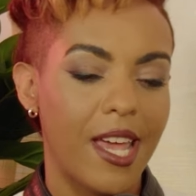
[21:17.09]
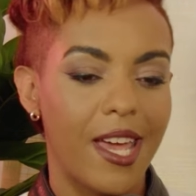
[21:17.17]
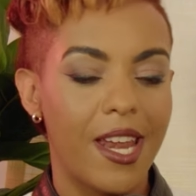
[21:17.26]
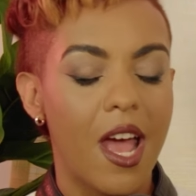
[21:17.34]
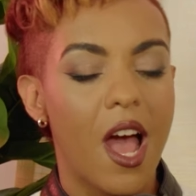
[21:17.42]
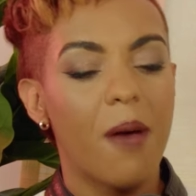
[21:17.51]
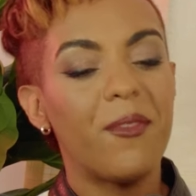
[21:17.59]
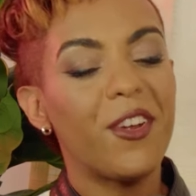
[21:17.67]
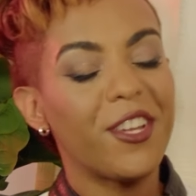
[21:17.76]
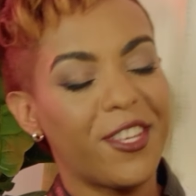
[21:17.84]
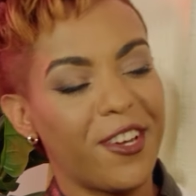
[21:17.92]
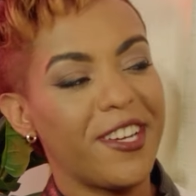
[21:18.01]
And I'm
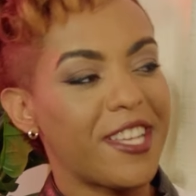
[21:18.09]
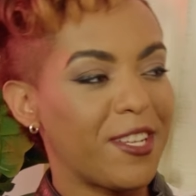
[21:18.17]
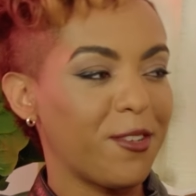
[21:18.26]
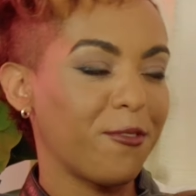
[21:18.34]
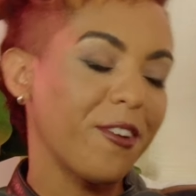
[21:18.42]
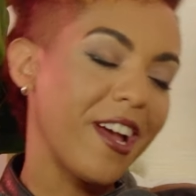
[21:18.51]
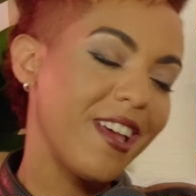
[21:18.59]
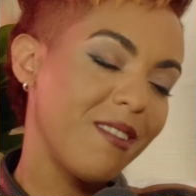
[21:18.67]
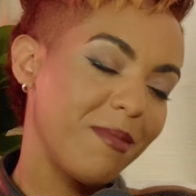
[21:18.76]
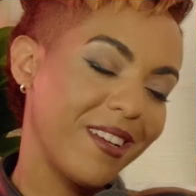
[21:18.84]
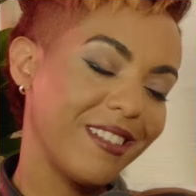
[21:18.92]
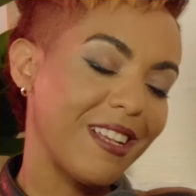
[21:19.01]
very curious as your
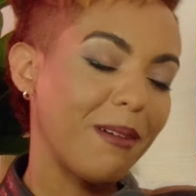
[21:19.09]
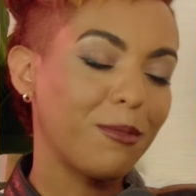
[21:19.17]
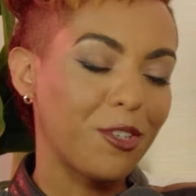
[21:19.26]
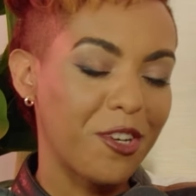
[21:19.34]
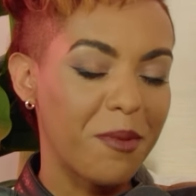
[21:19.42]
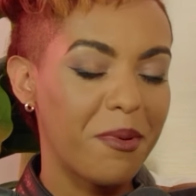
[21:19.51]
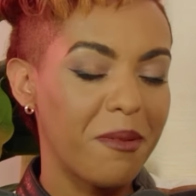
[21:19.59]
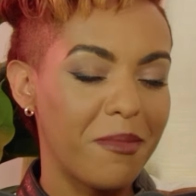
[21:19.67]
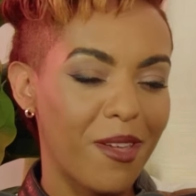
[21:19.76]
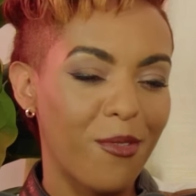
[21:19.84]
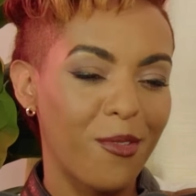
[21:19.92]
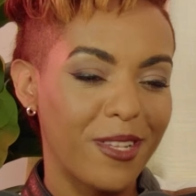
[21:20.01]
friend because I'm sure you put
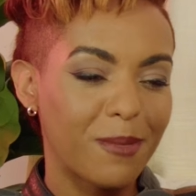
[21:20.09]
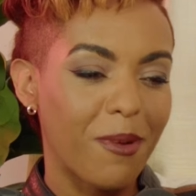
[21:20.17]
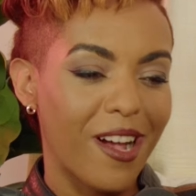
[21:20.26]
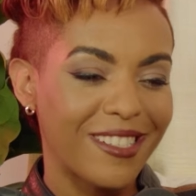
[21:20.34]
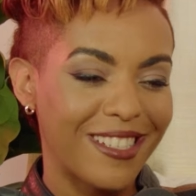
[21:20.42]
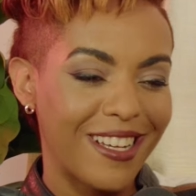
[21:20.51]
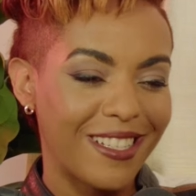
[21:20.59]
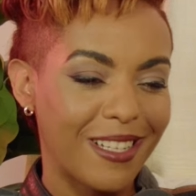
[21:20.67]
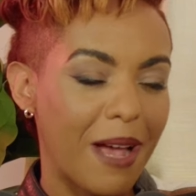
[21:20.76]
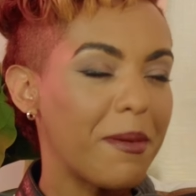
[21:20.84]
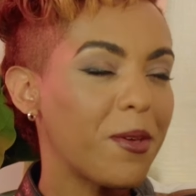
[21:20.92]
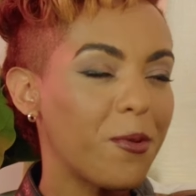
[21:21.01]
me through this process.
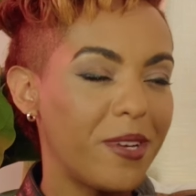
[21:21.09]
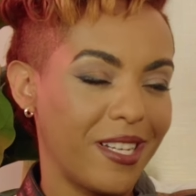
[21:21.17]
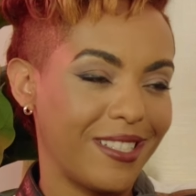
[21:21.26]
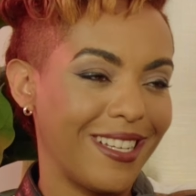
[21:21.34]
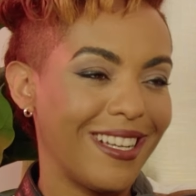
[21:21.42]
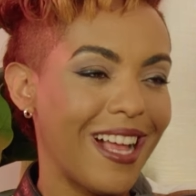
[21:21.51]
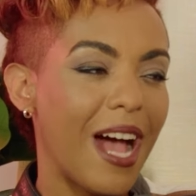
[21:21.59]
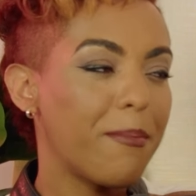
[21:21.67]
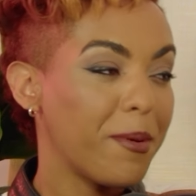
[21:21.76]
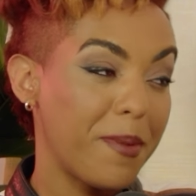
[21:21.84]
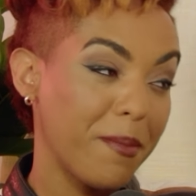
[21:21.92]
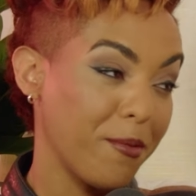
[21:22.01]
I mean, who doesn't? I
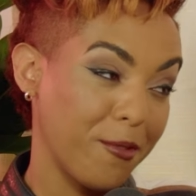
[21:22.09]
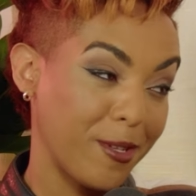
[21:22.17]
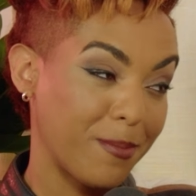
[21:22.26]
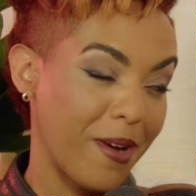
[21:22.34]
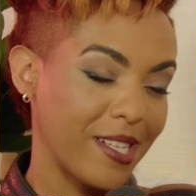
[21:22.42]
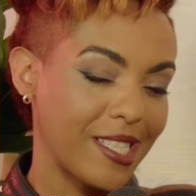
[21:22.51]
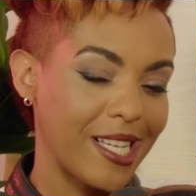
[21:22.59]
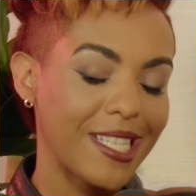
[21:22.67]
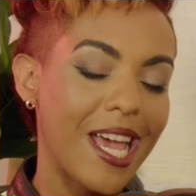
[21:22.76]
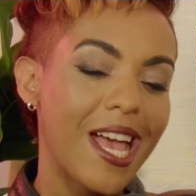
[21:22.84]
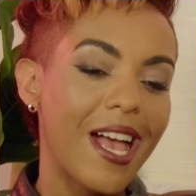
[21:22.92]
put people through this process.